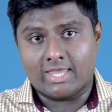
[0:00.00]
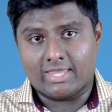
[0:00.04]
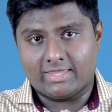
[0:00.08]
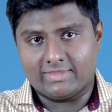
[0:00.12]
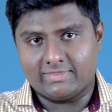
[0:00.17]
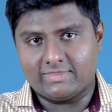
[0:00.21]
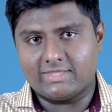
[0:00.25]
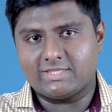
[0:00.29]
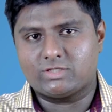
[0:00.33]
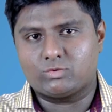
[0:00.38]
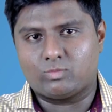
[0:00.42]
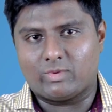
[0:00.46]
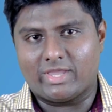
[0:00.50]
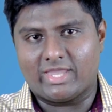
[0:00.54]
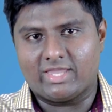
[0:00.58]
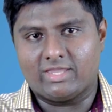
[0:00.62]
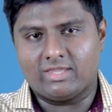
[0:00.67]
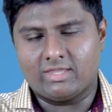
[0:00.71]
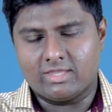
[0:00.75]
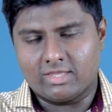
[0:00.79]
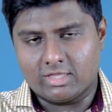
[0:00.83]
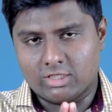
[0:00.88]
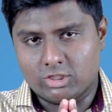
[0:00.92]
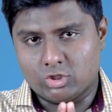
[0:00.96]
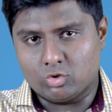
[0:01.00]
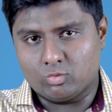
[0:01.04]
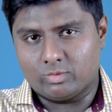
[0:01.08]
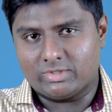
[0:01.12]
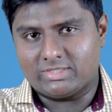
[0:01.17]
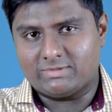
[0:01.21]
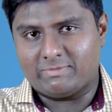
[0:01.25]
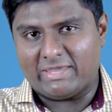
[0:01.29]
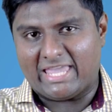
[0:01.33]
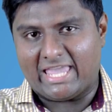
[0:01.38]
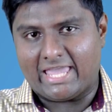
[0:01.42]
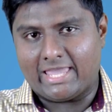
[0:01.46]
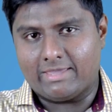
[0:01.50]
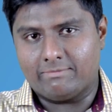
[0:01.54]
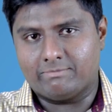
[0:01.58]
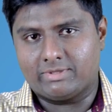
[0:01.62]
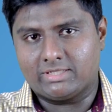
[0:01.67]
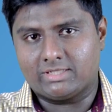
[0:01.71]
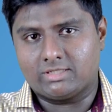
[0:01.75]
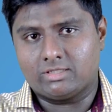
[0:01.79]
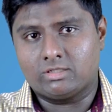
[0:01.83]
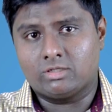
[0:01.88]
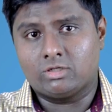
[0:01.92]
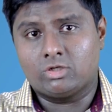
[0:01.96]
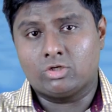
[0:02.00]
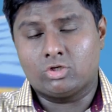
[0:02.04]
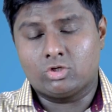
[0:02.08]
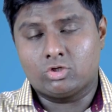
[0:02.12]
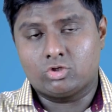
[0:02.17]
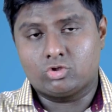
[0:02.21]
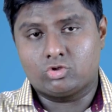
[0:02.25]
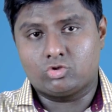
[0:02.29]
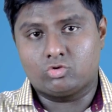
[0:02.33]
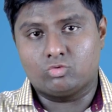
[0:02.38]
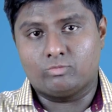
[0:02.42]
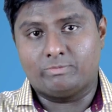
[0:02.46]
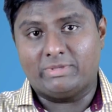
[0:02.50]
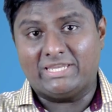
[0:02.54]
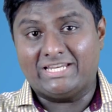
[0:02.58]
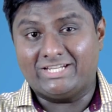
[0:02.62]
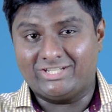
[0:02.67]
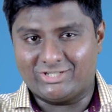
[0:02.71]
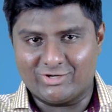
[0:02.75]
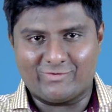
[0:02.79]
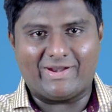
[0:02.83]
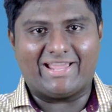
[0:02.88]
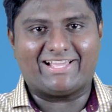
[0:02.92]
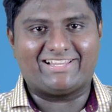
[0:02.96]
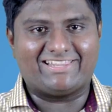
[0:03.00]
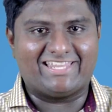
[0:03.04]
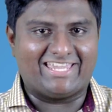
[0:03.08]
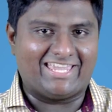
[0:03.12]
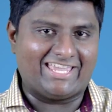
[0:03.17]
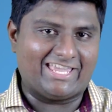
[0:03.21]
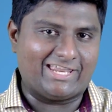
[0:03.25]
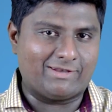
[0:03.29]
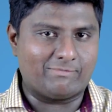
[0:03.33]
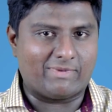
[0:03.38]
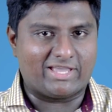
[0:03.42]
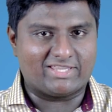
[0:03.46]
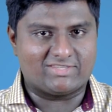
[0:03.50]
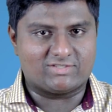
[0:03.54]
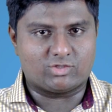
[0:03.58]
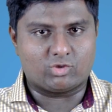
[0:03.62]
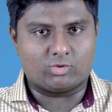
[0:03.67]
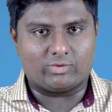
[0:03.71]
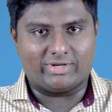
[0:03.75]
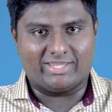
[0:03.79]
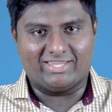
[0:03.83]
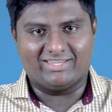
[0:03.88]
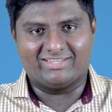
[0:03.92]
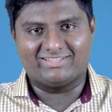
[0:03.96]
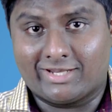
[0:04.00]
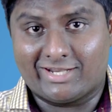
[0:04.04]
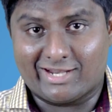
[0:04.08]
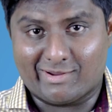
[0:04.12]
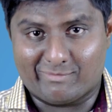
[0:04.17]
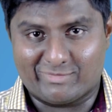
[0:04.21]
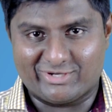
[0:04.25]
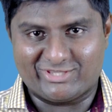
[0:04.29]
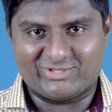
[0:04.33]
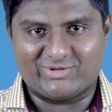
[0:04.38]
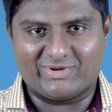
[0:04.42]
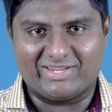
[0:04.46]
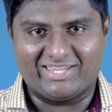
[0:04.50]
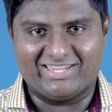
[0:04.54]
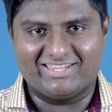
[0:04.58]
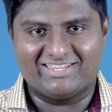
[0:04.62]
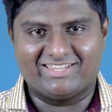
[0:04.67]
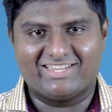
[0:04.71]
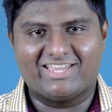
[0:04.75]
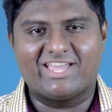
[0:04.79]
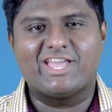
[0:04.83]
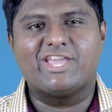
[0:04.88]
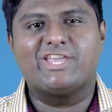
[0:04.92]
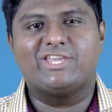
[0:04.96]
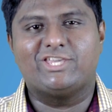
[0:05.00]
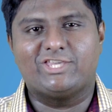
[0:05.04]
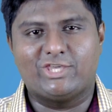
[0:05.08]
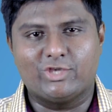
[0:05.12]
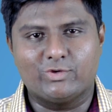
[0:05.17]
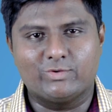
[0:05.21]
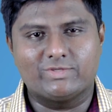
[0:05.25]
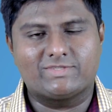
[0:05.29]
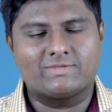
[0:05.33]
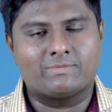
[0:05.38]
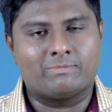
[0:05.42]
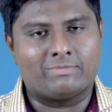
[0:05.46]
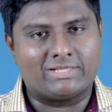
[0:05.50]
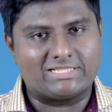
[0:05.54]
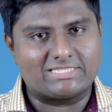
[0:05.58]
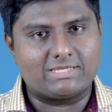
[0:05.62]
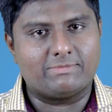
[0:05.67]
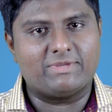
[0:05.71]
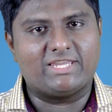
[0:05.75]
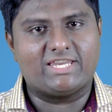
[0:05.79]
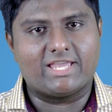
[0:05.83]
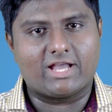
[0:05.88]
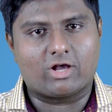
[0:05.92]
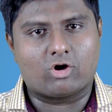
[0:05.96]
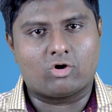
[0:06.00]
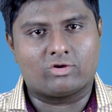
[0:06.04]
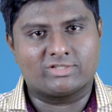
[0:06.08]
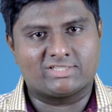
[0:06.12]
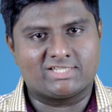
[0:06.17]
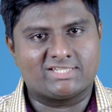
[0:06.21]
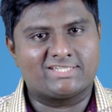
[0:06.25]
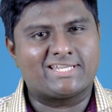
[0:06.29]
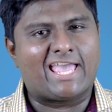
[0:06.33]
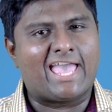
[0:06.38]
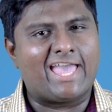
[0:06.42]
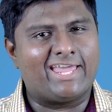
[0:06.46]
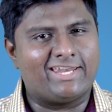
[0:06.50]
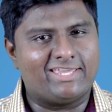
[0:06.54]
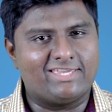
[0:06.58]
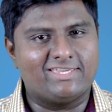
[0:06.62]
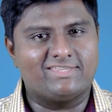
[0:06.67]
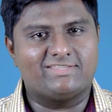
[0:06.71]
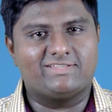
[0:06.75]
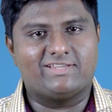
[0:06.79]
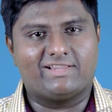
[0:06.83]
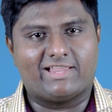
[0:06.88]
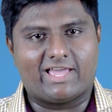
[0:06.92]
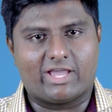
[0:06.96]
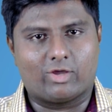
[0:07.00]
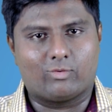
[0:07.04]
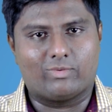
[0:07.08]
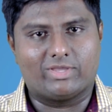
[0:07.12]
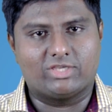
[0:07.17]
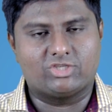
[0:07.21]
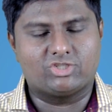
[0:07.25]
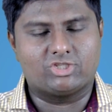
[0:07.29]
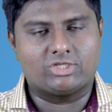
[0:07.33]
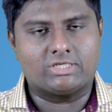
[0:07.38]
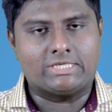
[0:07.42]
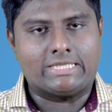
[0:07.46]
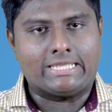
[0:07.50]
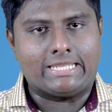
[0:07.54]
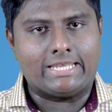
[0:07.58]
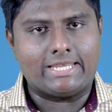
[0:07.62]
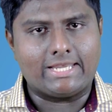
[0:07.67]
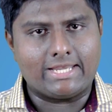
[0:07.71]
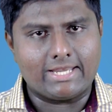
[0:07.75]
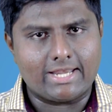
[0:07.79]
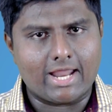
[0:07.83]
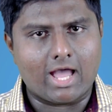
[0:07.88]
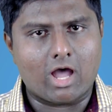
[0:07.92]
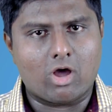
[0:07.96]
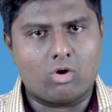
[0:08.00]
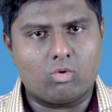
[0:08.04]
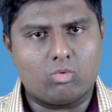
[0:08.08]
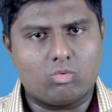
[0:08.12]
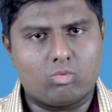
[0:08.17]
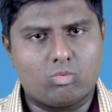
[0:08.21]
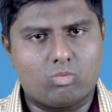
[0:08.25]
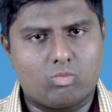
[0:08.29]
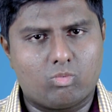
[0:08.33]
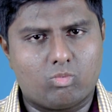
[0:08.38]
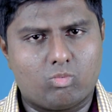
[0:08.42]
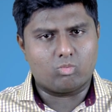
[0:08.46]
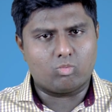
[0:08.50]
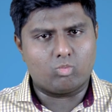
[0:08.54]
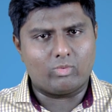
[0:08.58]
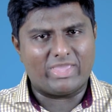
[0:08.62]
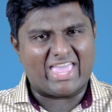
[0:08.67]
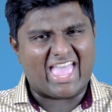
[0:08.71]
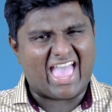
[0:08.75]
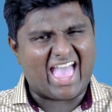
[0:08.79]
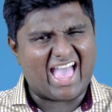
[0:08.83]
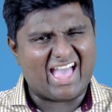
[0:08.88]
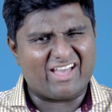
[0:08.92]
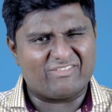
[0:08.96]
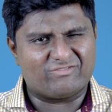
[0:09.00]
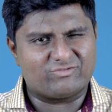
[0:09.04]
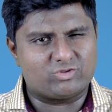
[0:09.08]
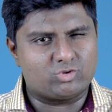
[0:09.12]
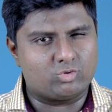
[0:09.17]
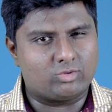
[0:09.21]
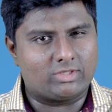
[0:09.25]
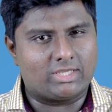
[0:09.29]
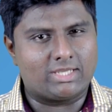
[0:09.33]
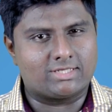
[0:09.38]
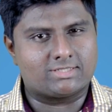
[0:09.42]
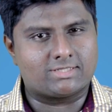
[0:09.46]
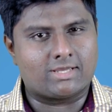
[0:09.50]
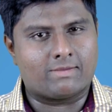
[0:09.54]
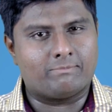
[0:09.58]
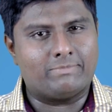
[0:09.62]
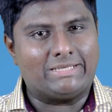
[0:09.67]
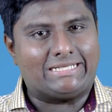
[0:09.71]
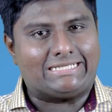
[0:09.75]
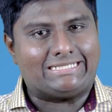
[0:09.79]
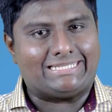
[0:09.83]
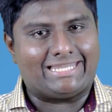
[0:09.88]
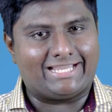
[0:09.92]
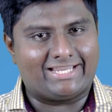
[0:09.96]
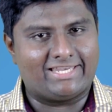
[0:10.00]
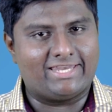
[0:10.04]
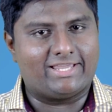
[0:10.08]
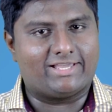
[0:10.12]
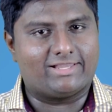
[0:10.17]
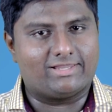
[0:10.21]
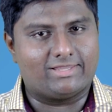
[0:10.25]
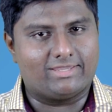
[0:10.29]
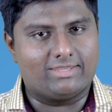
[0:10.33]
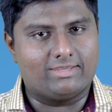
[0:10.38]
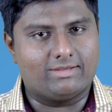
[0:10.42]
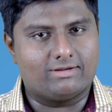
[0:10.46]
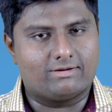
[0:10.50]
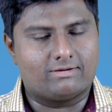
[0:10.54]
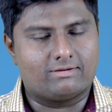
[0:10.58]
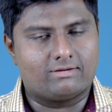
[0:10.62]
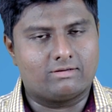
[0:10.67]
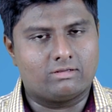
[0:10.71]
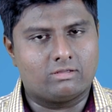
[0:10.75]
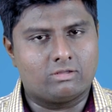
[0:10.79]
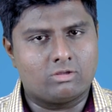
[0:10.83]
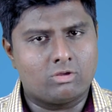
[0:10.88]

In this way, you will be able to be directly in my story. Number three, use multimedia content and easy language. Now, we have to get a bit technical here.